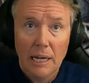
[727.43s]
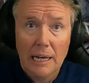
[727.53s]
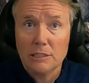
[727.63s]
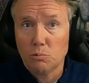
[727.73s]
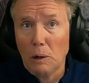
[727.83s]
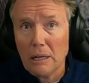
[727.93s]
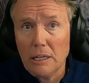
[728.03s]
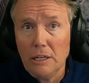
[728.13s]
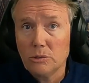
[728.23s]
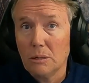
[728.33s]
It's rarely
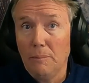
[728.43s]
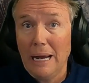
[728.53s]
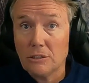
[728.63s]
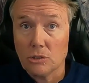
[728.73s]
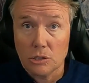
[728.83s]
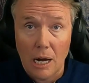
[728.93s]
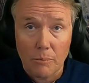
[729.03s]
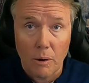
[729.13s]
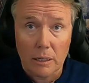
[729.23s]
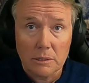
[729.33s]
used in the major stock
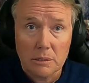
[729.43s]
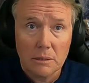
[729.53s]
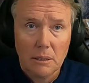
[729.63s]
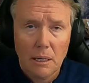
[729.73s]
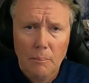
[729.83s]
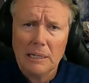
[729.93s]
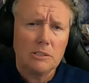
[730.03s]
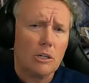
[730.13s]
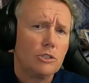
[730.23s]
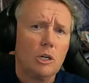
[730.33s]
markets because
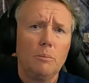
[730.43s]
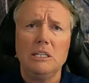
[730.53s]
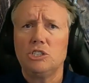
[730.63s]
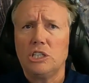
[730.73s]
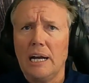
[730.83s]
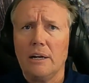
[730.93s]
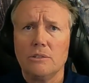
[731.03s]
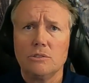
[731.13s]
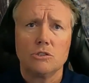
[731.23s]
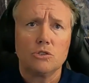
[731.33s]
there are so many
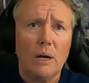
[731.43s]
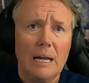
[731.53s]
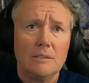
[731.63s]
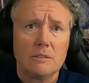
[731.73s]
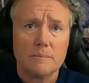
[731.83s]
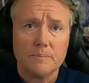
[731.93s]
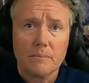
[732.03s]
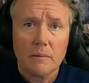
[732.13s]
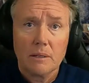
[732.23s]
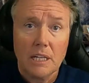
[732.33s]
shares and trades
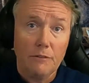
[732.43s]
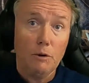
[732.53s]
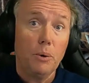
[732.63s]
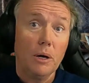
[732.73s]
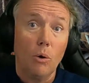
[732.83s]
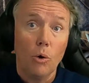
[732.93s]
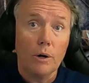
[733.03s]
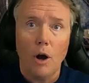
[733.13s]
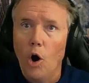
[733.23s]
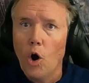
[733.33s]
that if you put an
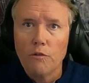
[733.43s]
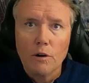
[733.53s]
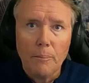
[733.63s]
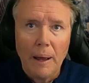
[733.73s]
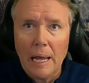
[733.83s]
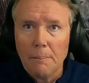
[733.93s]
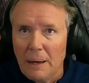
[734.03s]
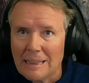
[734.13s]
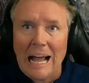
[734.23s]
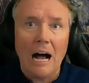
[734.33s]
order to overpay, pay
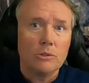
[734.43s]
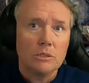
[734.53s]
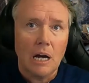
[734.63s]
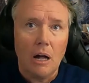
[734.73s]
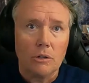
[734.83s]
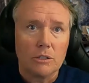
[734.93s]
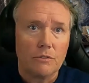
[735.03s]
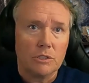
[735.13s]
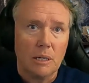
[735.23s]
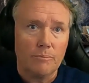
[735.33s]
$1,000 for
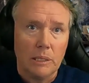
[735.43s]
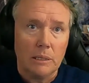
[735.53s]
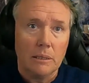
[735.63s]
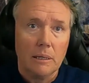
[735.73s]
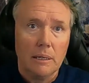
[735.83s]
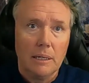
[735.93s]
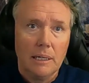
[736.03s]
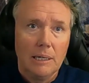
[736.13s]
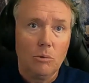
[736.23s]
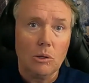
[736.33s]
something,
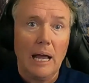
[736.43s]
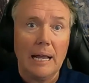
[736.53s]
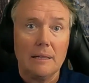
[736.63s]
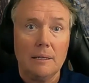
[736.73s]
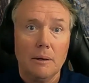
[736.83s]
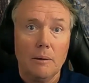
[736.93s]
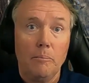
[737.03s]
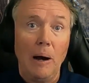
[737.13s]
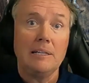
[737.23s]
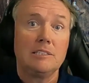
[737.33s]
it would likely
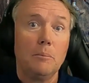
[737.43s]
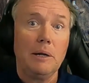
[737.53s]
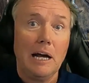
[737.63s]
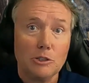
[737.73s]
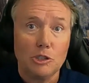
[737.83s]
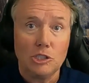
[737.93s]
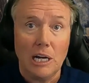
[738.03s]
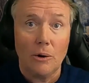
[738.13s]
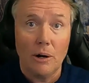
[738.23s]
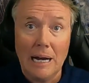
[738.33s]
buy somebody else's
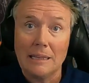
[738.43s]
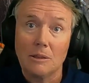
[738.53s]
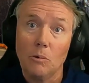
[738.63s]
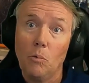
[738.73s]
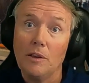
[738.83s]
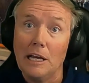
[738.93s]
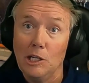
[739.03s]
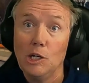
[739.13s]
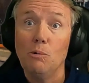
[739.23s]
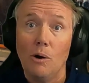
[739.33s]
share, not the one that
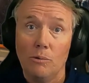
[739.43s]
you own.